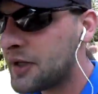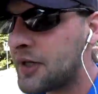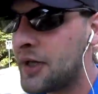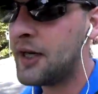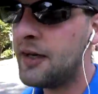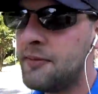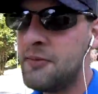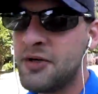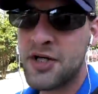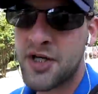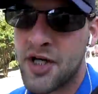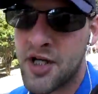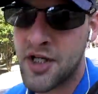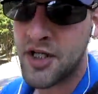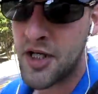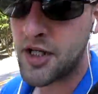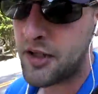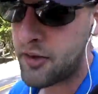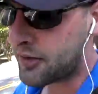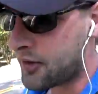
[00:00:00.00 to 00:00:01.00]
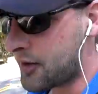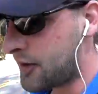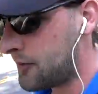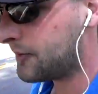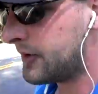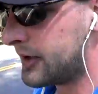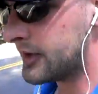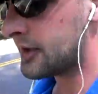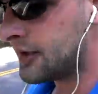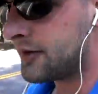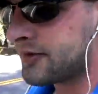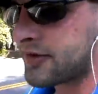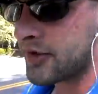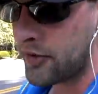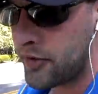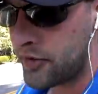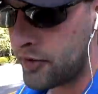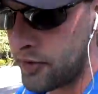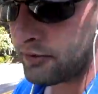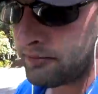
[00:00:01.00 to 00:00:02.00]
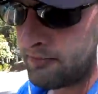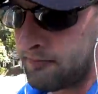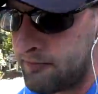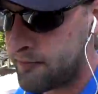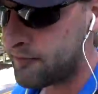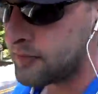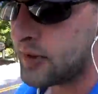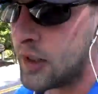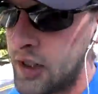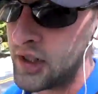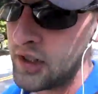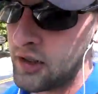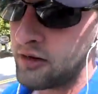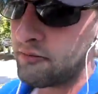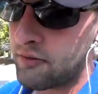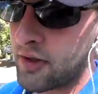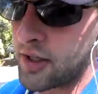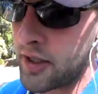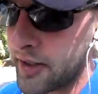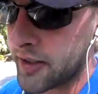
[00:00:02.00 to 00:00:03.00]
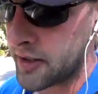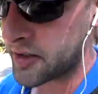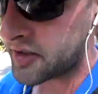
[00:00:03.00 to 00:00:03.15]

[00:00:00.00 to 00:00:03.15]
I'm just going to carry on with this whole writing